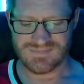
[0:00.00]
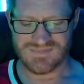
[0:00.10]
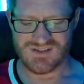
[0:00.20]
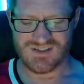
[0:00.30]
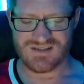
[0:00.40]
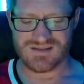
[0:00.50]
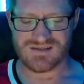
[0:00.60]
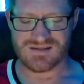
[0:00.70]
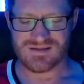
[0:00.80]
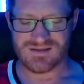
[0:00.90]

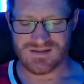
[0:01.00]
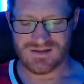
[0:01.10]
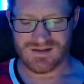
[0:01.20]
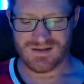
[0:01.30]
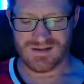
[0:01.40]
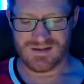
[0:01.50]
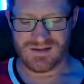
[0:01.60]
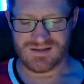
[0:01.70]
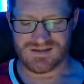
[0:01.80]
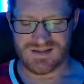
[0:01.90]
Jesus. He
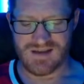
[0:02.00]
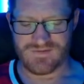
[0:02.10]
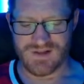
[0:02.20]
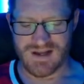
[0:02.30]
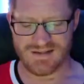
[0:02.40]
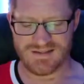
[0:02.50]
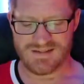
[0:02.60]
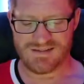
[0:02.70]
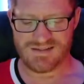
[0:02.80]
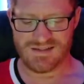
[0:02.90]
says, yeah, I fly to
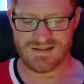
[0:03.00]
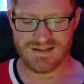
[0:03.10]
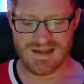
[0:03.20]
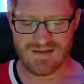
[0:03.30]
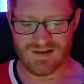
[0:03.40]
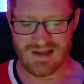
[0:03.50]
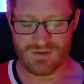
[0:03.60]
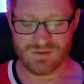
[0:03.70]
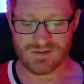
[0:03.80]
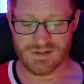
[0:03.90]
DC, then have an
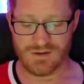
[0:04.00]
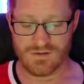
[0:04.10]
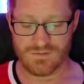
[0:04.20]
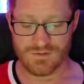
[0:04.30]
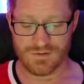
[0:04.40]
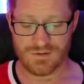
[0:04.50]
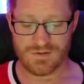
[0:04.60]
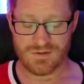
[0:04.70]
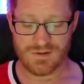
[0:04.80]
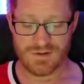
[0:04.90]
hour layover.
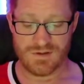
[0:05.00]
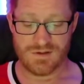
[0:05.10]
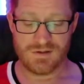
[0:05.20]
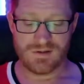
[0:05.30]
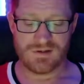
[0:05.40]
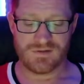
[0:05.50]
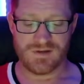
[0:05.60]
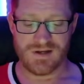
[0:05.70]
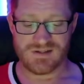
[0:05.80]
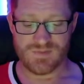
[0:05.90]
Then I
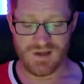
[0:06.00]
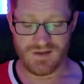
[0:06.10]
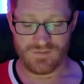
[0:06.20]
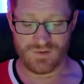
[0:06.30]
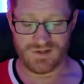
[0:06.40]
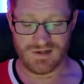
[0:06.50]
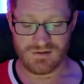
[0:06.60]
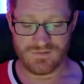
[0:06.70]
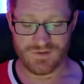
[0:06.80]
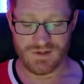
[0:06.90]
fly to Japan,
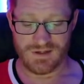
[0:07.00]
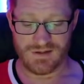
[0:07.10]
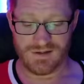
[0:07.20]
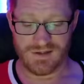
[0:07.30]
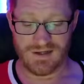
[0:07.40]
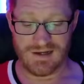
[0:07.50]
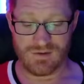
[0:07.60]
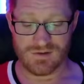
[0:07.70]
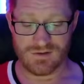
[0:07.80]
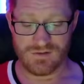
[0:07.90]
14-hour flight, then
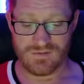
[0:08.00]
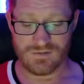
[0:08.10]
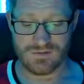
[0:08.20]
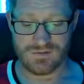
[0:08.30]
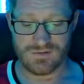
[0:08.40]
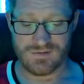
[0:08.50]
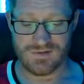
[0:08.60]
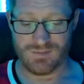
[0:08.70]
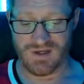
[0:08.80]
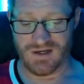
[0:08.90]
8-hour layover,
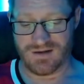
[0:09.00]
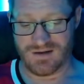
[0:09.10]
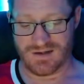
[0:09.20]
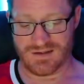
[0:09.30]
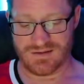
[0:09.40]
then Bangkok.